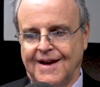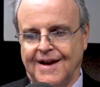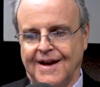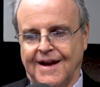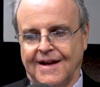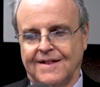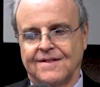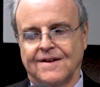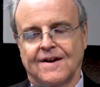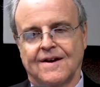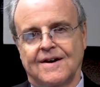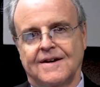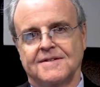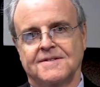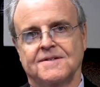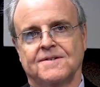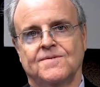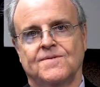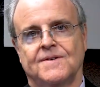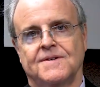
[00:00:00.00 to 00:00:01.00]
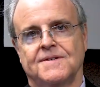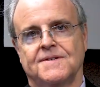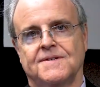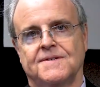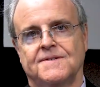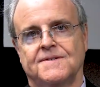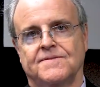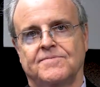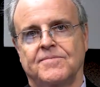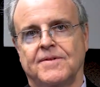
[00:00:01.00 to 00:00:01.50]
and the
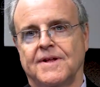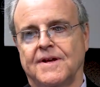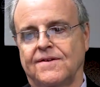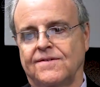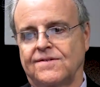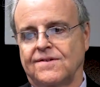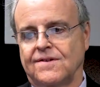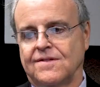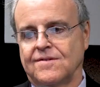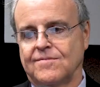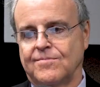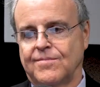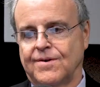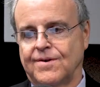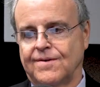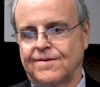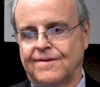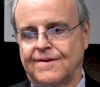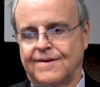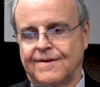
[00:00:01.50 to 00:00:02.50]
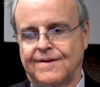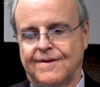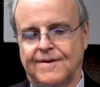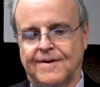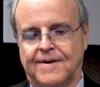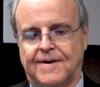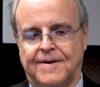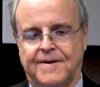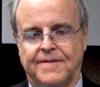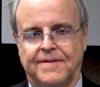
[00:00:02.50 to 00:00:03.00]
consequences of placing the burden
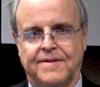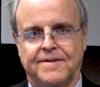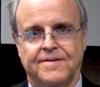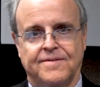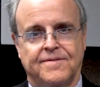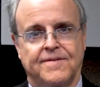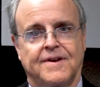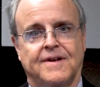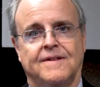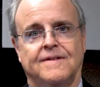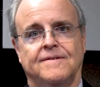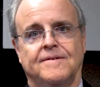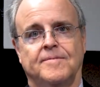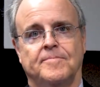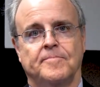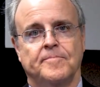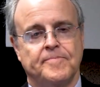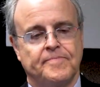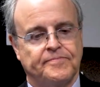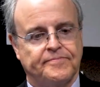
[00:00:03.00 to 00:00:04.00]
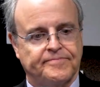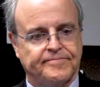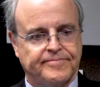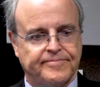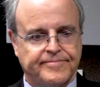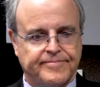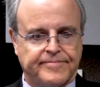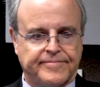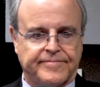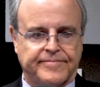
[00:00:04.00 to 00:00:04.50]
on the defendant.
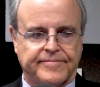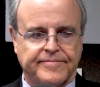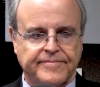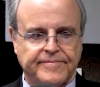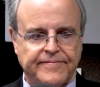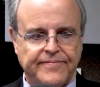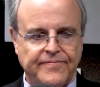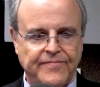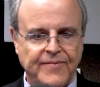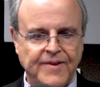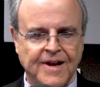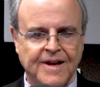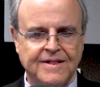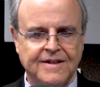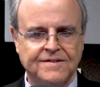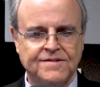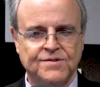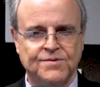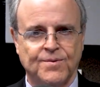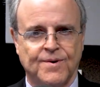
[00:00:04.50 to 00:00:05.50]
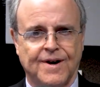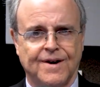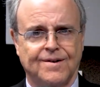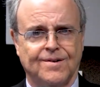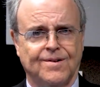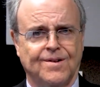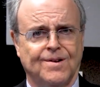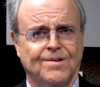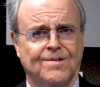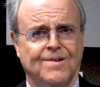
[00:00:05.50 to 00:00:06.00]
And this is why
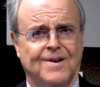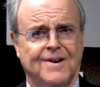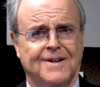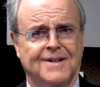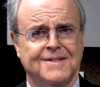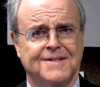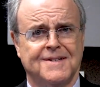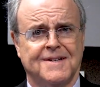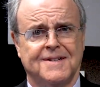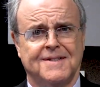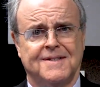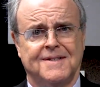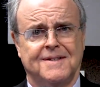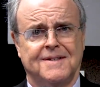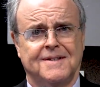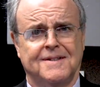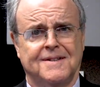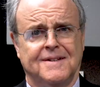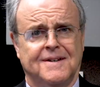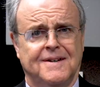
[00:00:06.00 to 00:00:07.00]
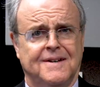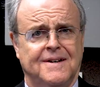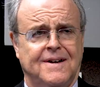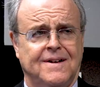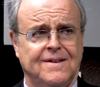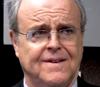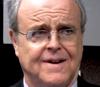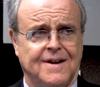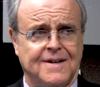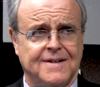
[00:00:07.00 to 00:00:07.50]
earlier on I said a
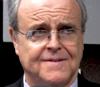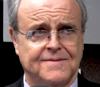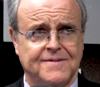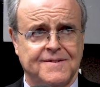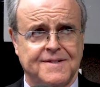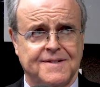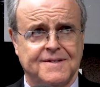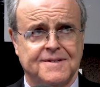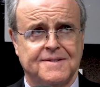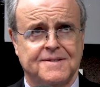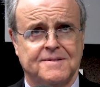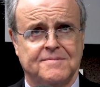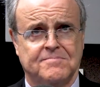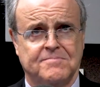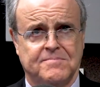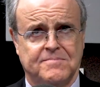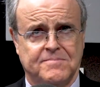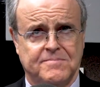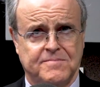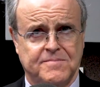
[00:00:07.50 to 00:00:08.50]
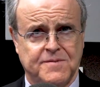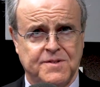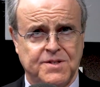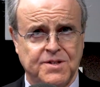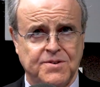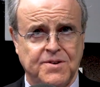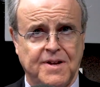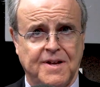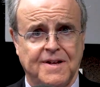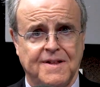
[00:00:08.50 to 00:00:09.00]
lot of this
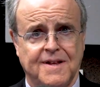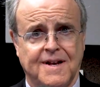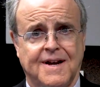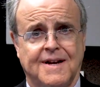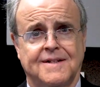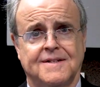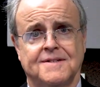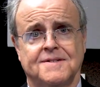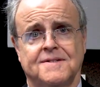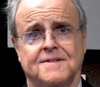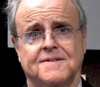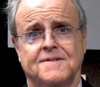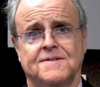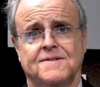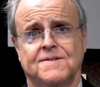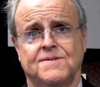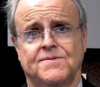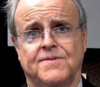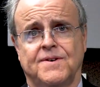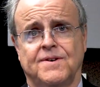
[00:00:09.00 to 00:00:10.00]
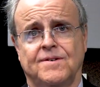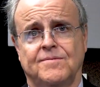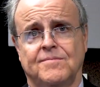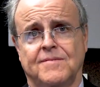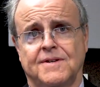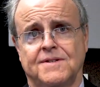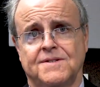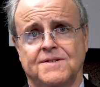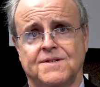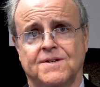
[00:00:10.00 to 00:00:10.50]
duty analysis is very
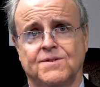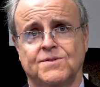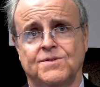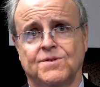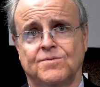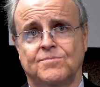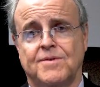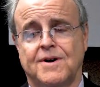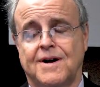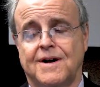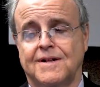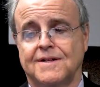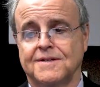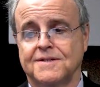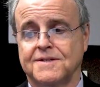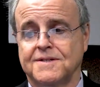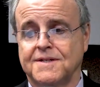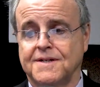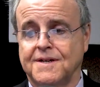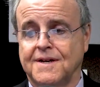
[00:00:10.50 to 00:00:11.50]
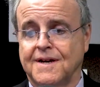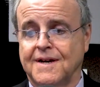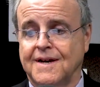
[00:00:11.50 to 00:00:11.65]
much social policy,